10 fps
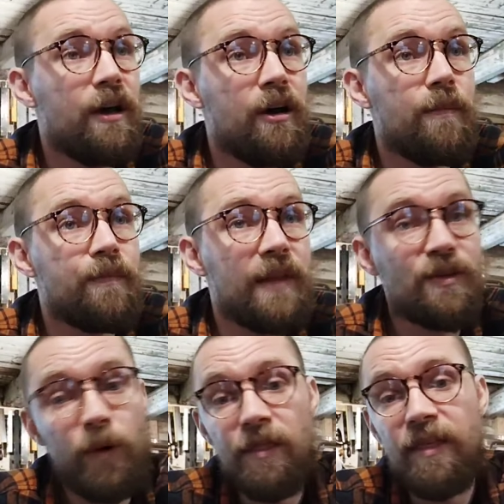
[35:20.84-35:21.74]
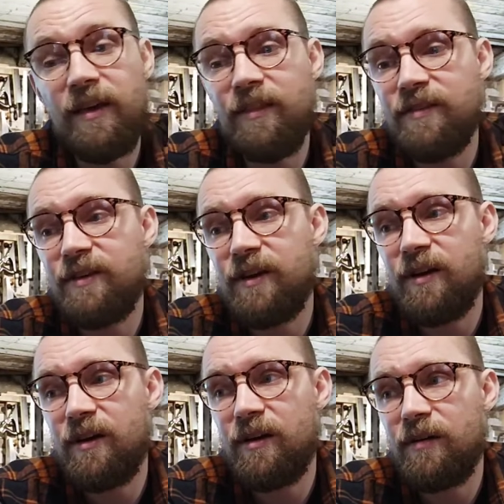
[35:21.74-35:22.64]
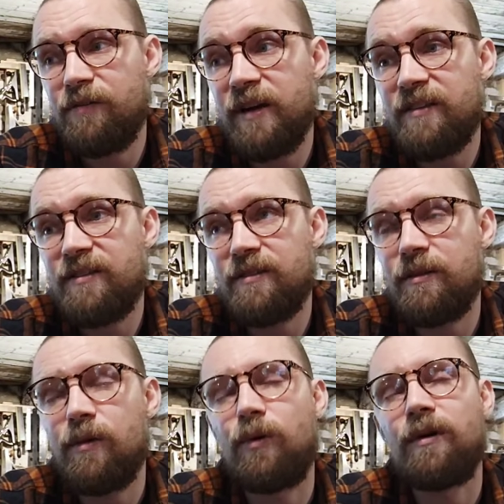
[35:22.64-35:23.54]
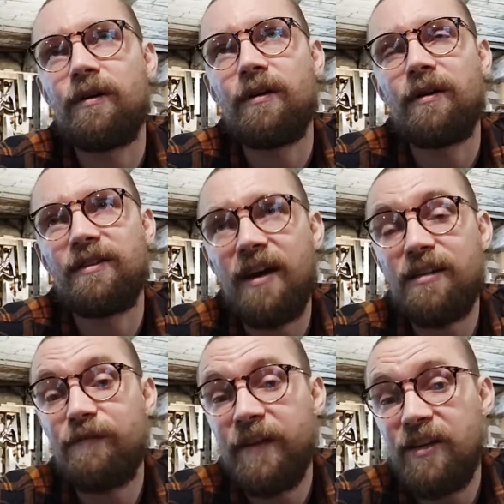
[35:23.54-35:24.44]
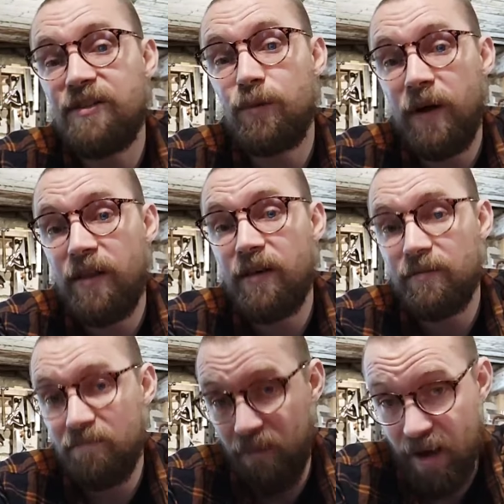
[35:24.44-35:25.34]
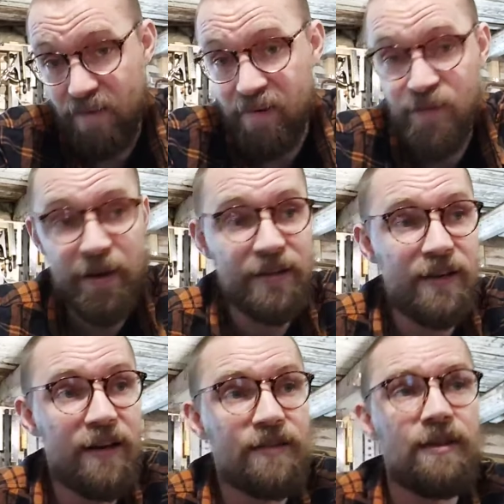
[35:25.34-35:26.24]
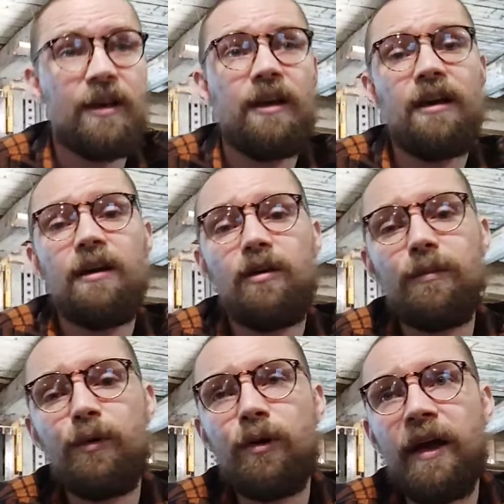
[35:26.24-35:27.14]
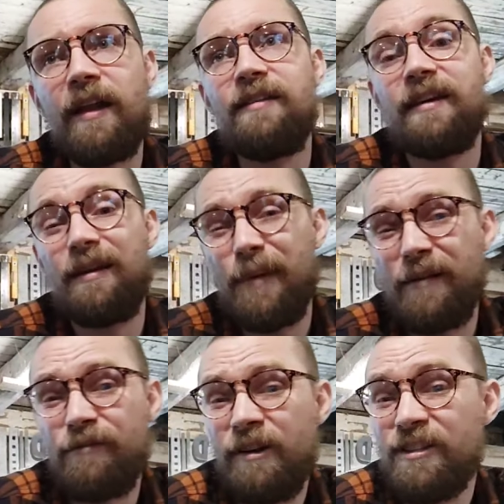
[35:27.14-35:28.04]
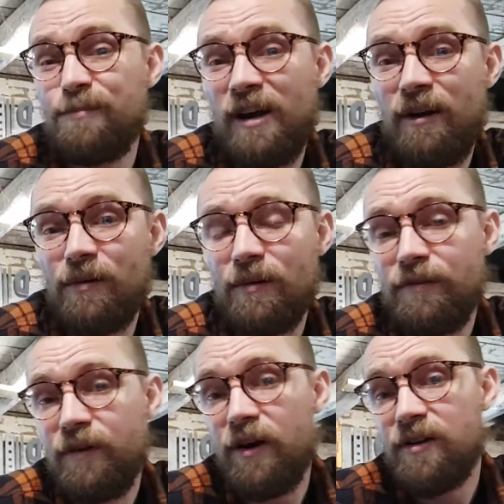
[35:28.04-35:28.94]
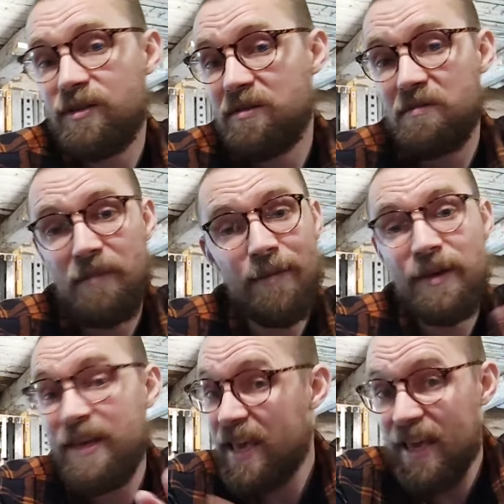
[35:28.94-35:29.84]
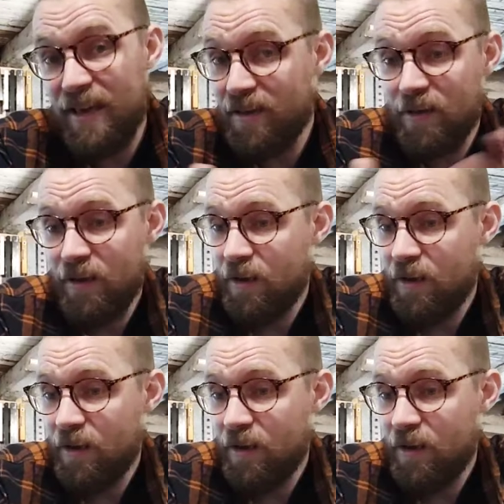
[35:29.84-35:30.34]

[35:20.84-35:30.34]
That's one thing, in that frets, you know, or guitars finished the way that I finish my guitars, you're more likely to get a bit of fret sprout the first maybe year,